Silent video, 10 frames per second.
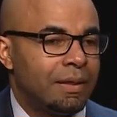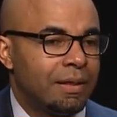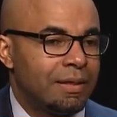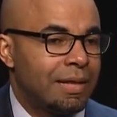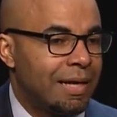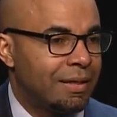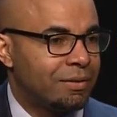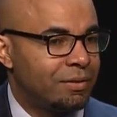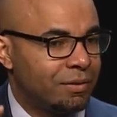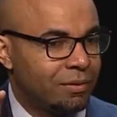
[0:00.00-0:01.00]

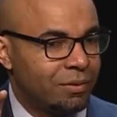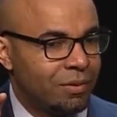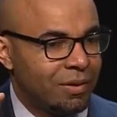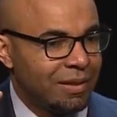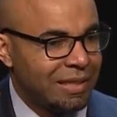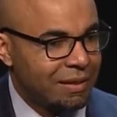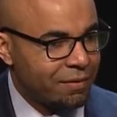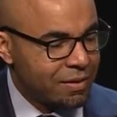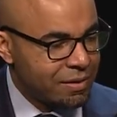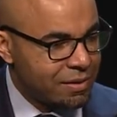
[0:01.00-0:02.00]
Not to give
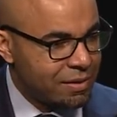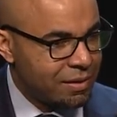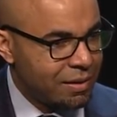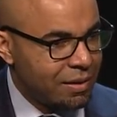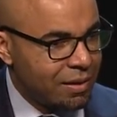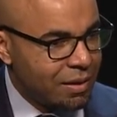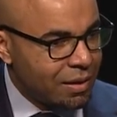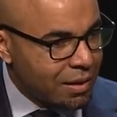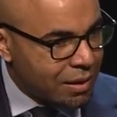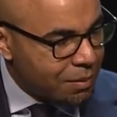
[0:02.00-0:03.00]
us
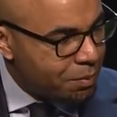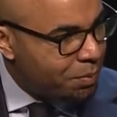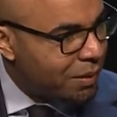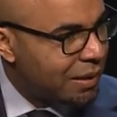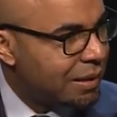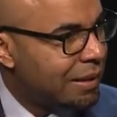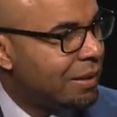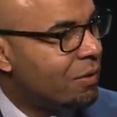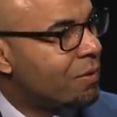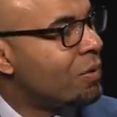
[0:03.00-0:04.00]
completely
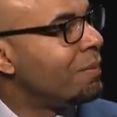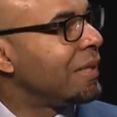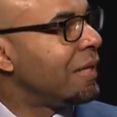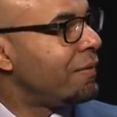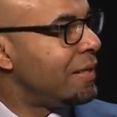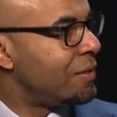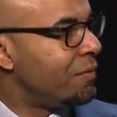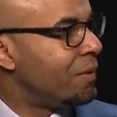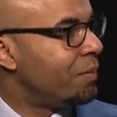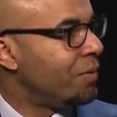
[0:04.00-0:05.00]
overwhelming evidence of
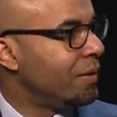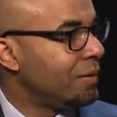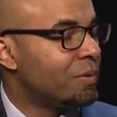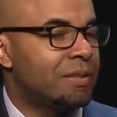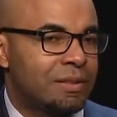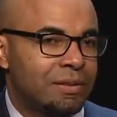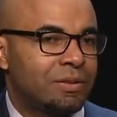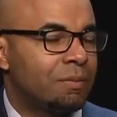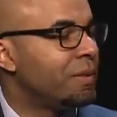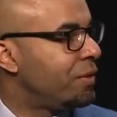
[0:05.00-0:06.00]
your point, which
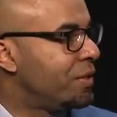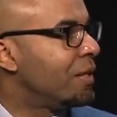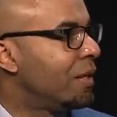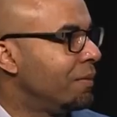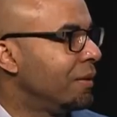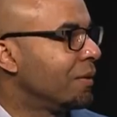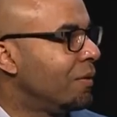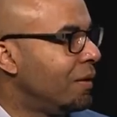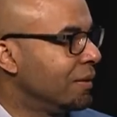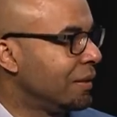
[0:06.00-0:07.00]
should be your job in a
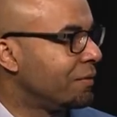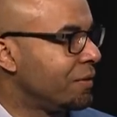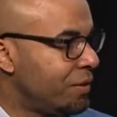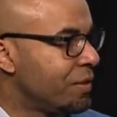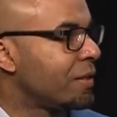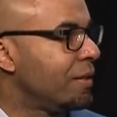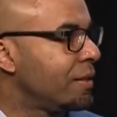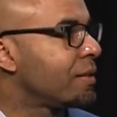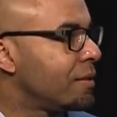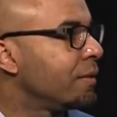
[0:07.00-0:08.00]
qualitative research context.